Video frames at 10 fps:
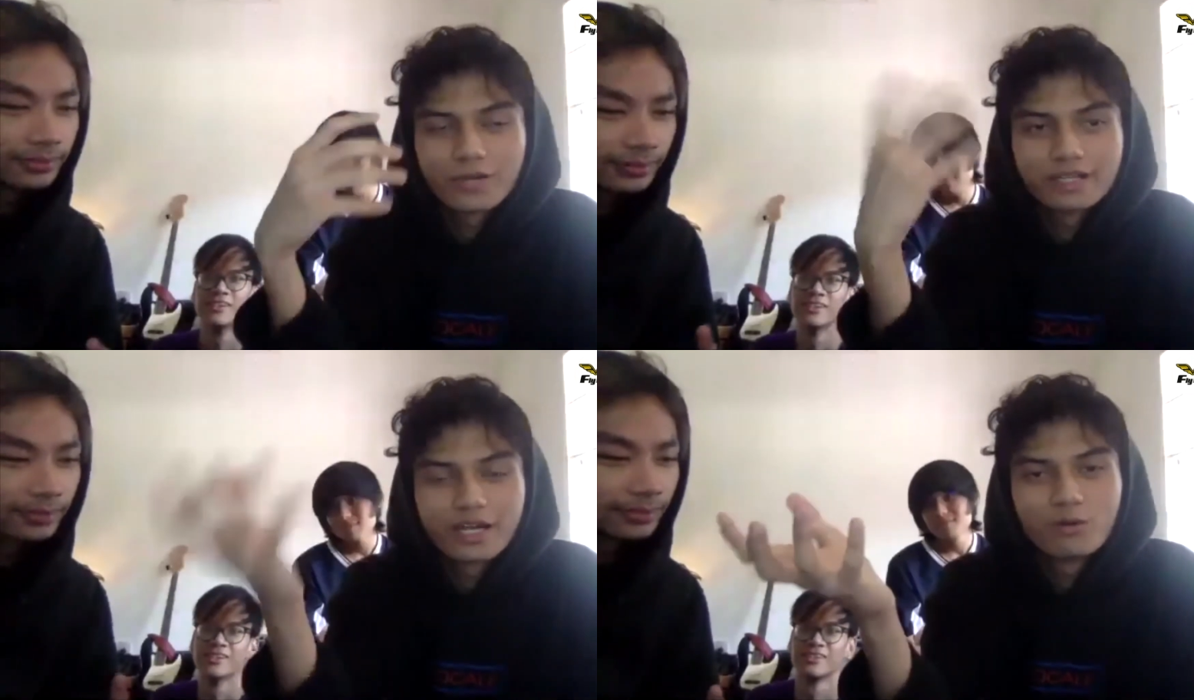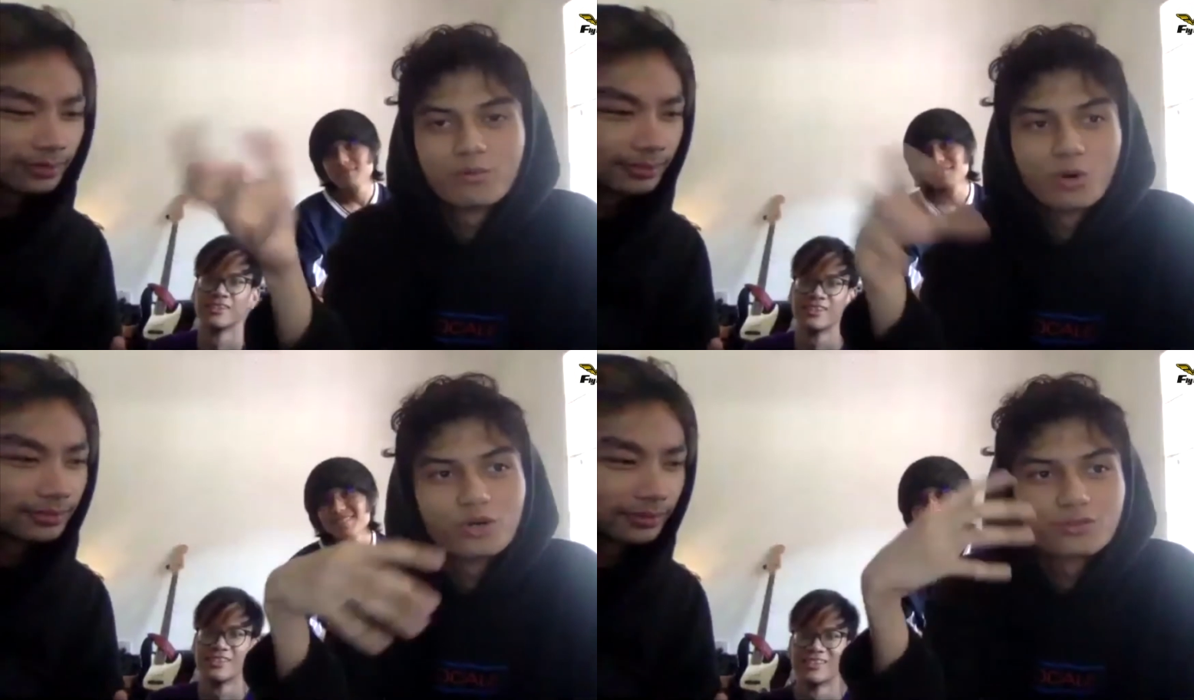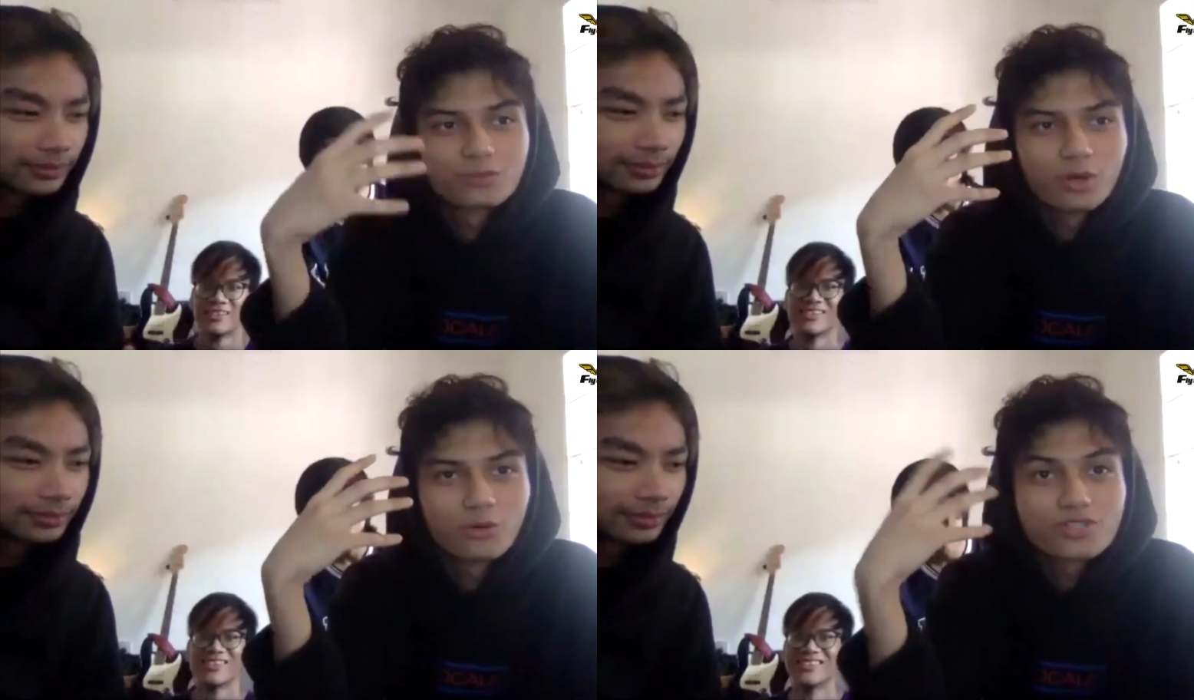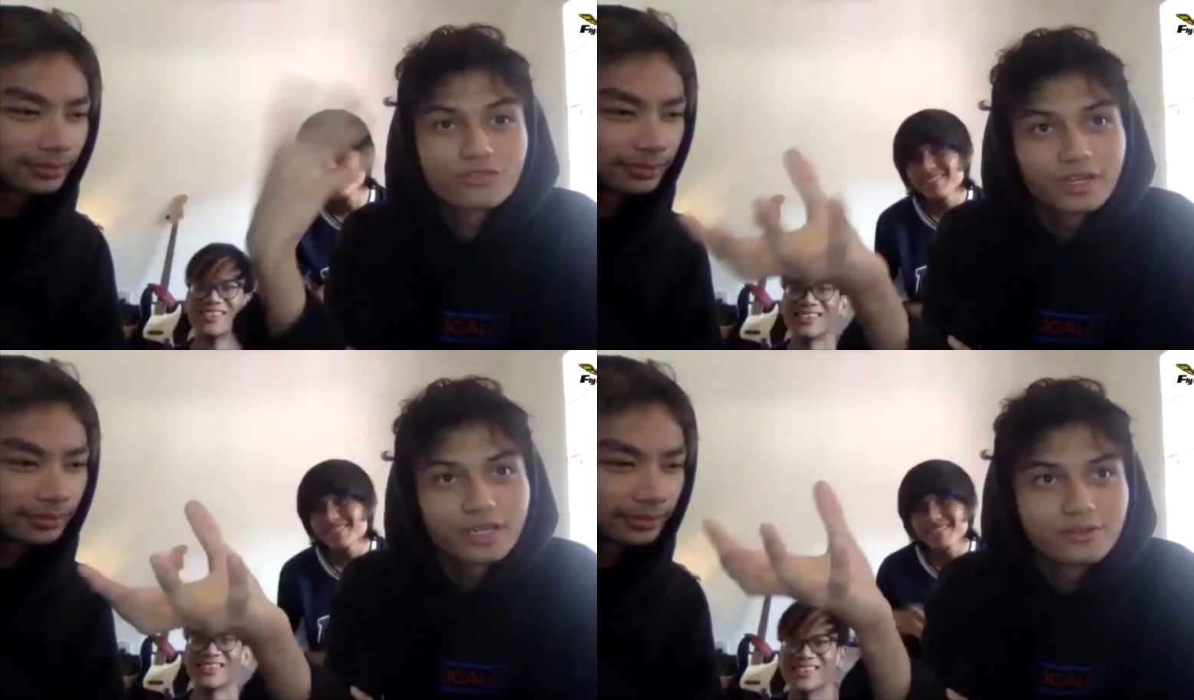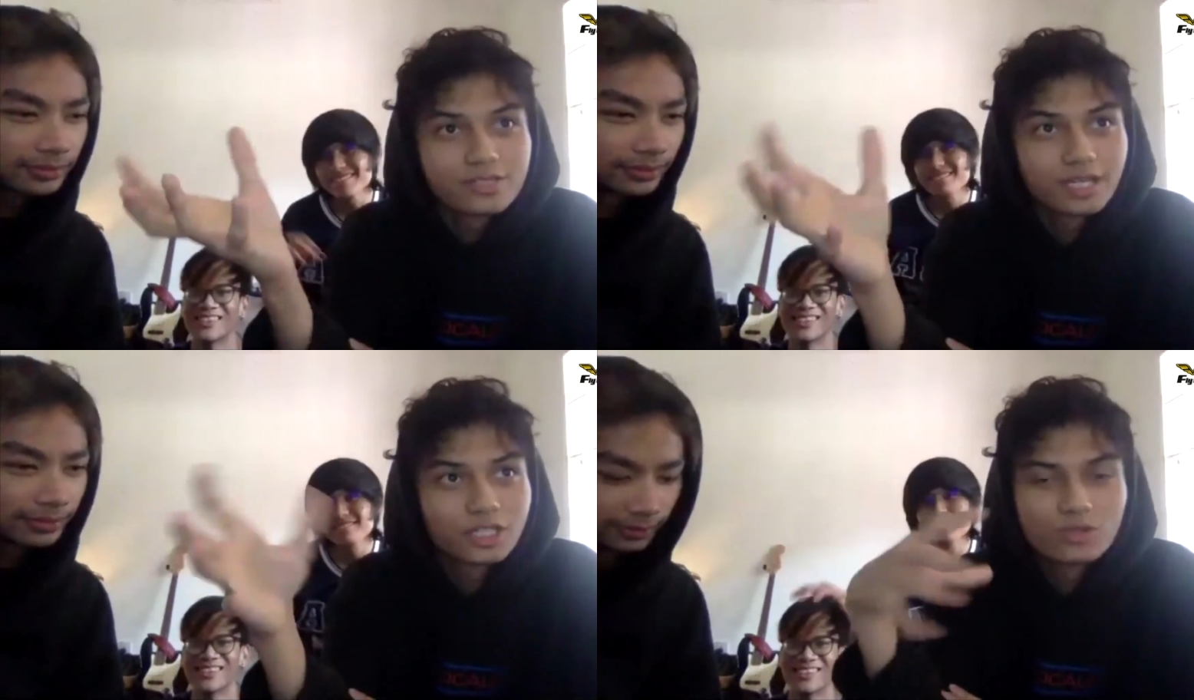Speaker 1: that one, but was what was funny is
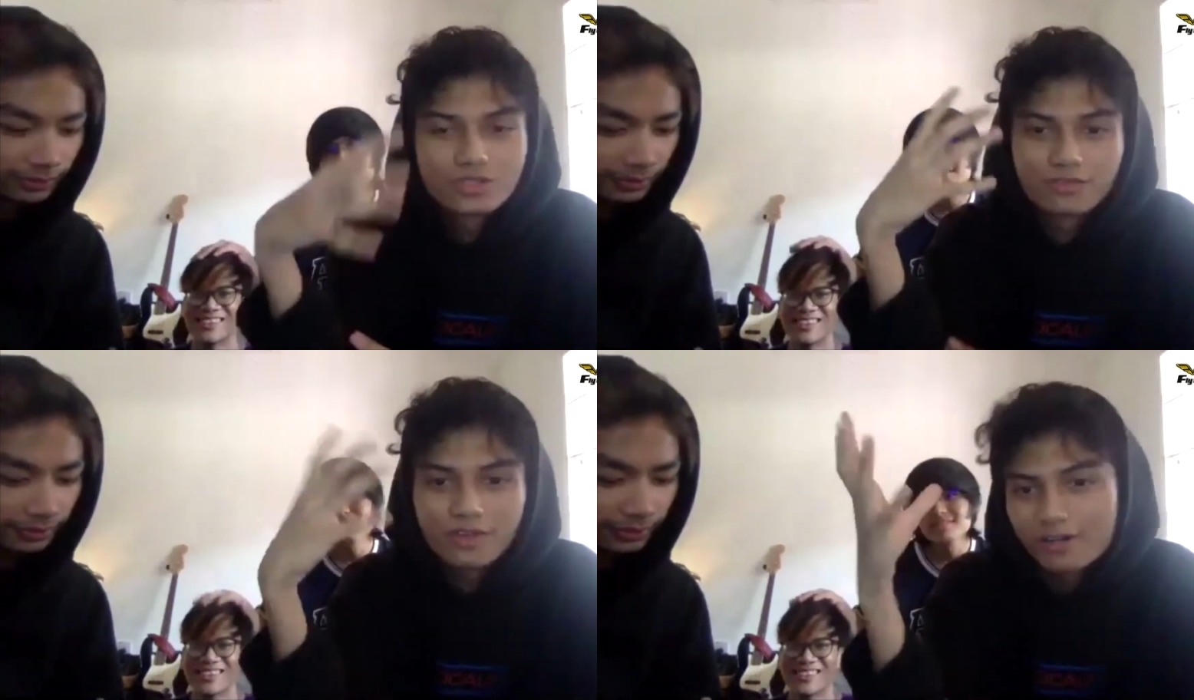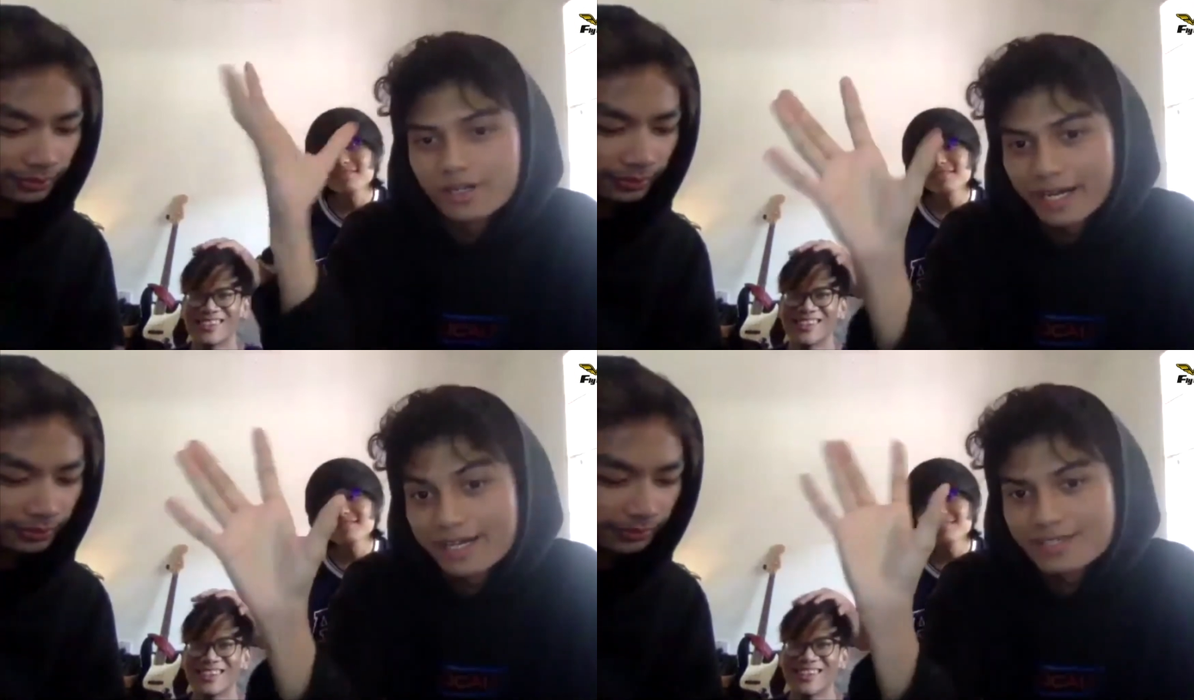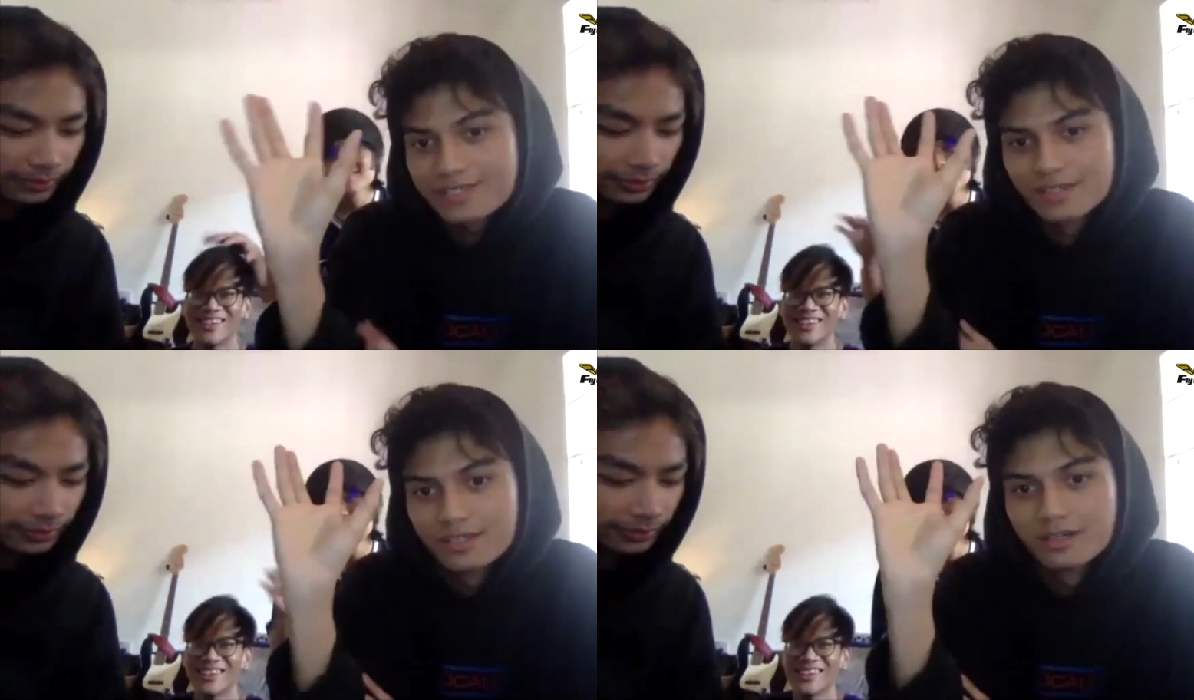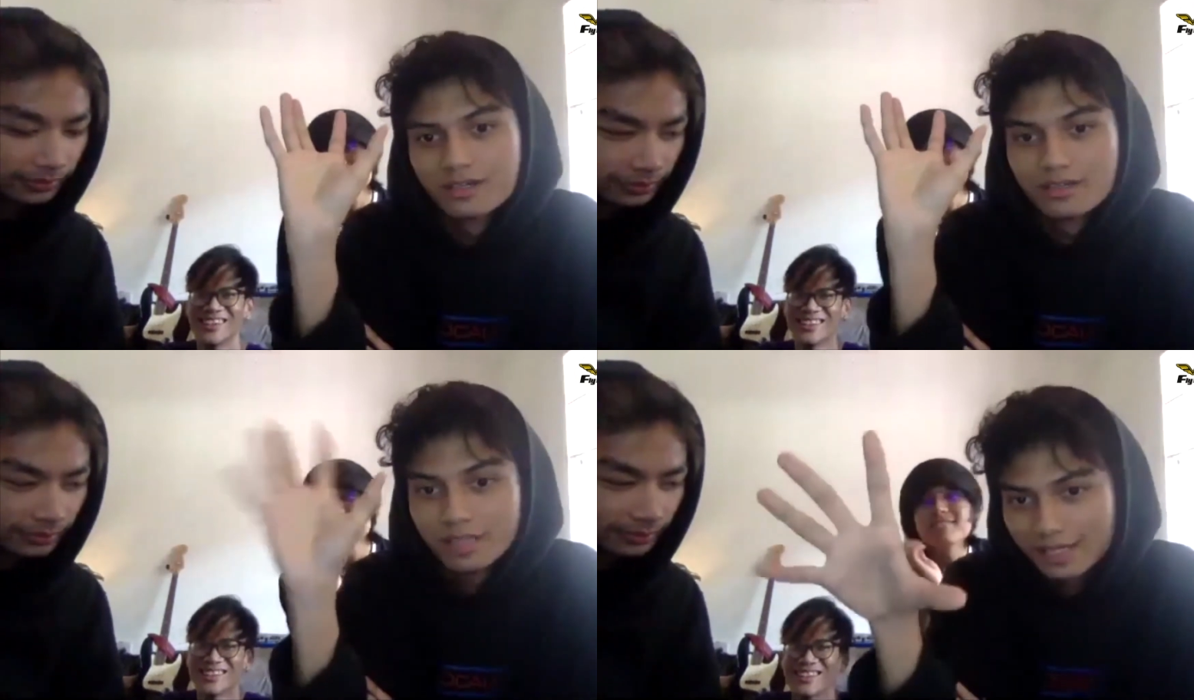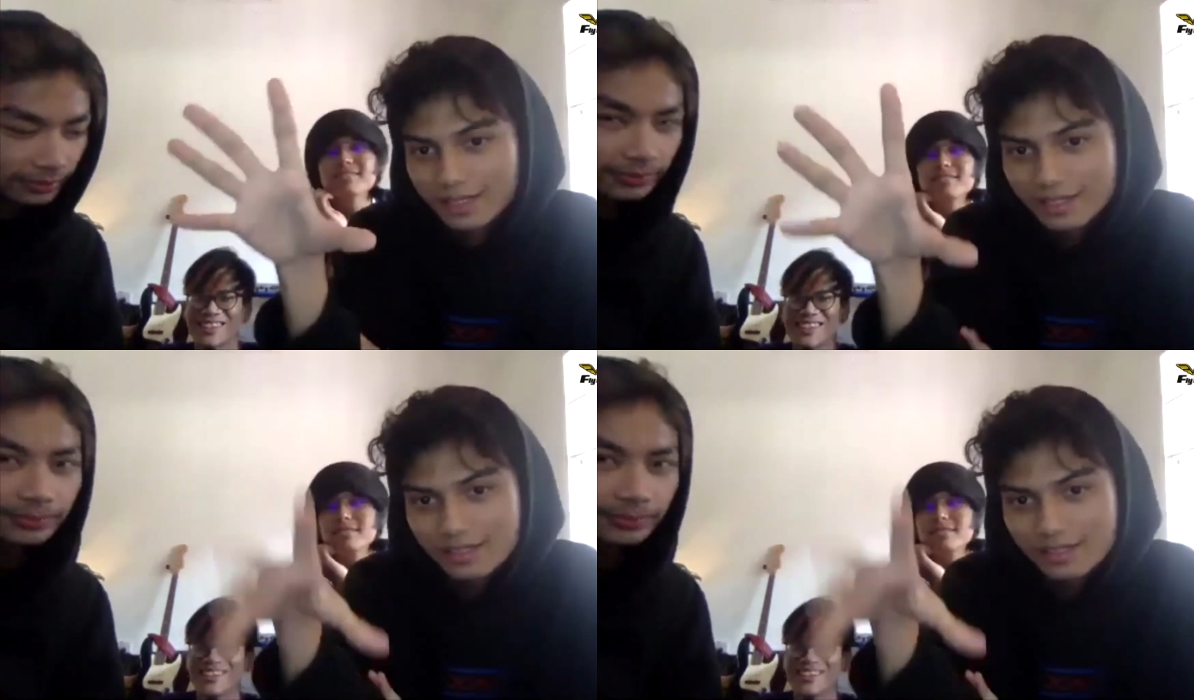that she was a very nice lady